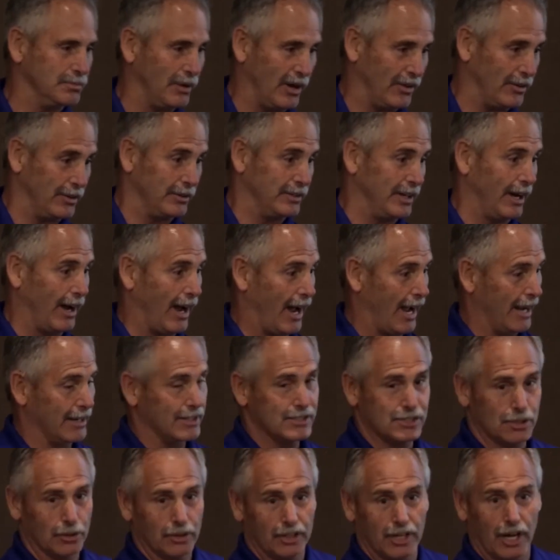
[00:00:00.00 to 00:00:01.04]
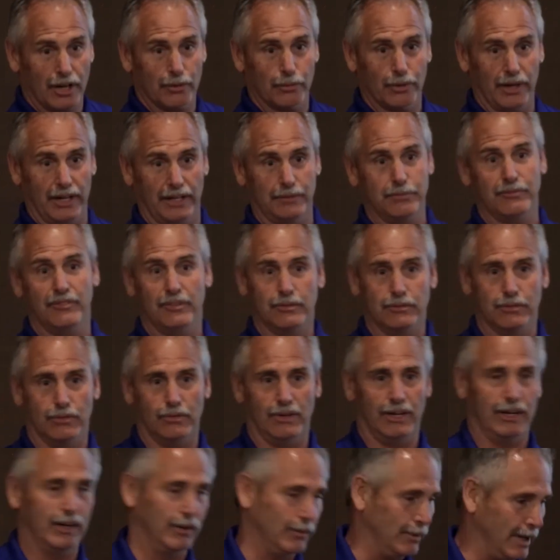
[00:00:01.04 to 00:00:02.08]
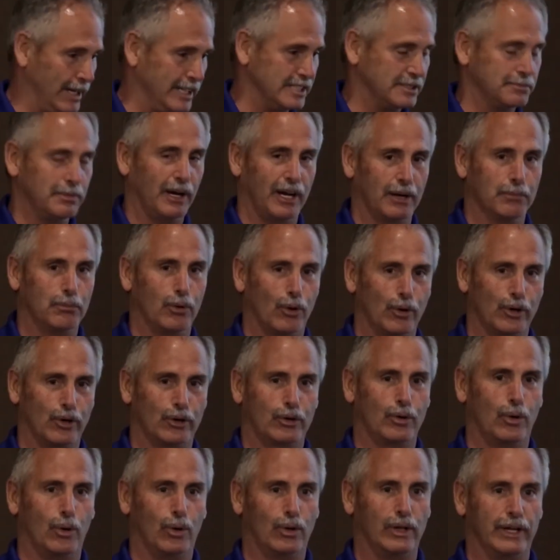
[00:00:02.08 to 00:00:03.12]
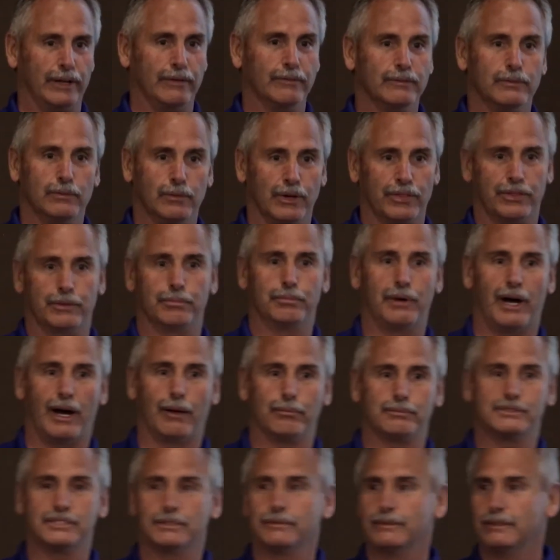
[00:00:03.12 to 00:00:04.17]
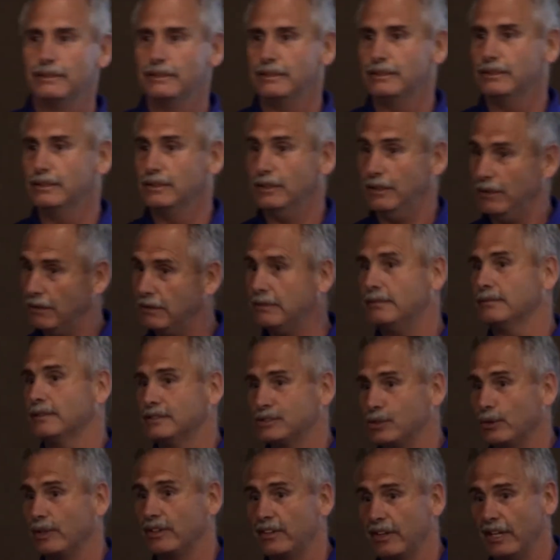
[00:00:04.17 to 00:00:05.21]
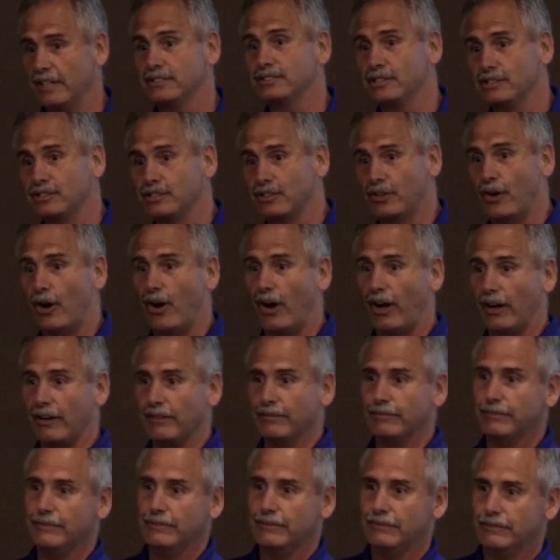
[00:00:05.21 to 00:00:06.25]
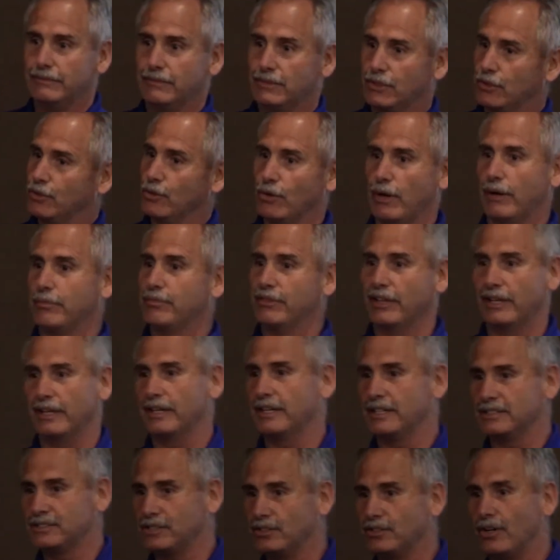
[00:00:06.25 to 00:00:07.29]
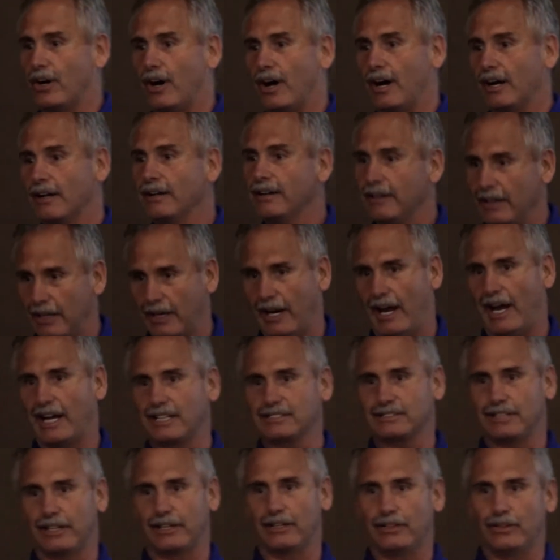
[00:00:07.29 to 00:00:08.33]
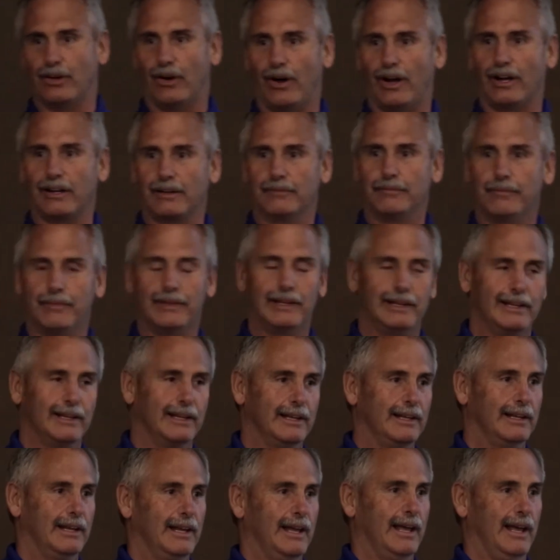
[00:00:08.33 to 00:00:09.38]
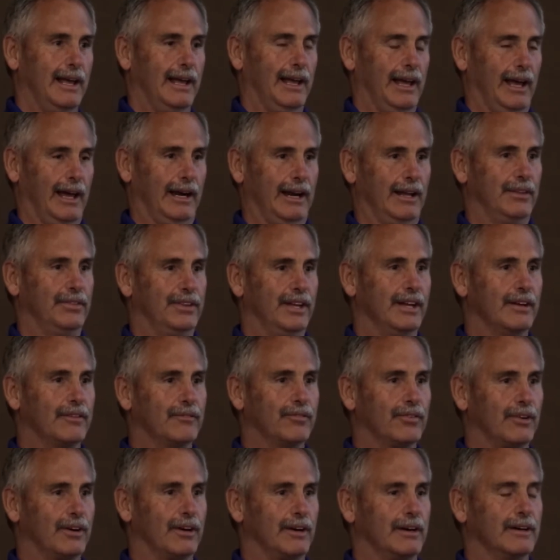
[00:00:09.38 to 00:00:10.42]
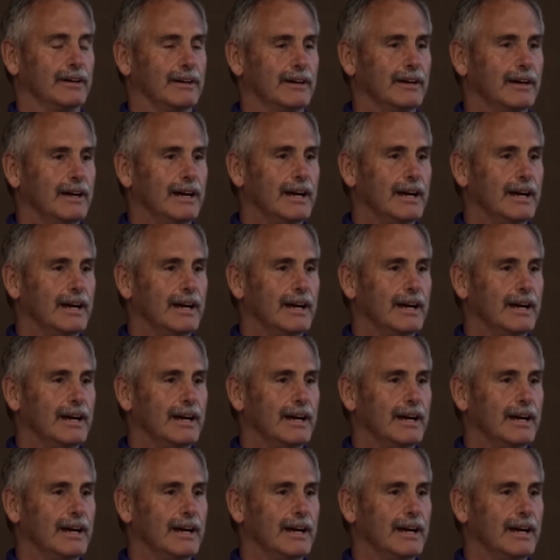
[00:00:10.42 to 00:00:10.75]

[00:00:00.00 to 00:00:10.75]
mother died, so it got raised by a border collie with the pups. So it thinks it's a dog. Grew up thinking it's a dog, it acts like a dog. And I think for